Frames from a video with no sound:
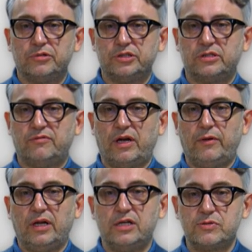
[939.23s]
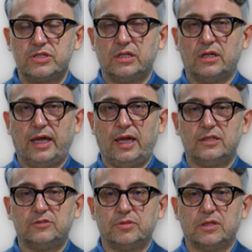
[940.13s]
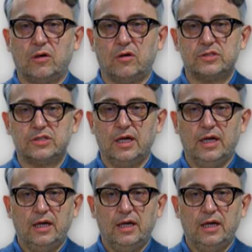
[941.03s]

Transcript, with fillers: which is a very interesting case because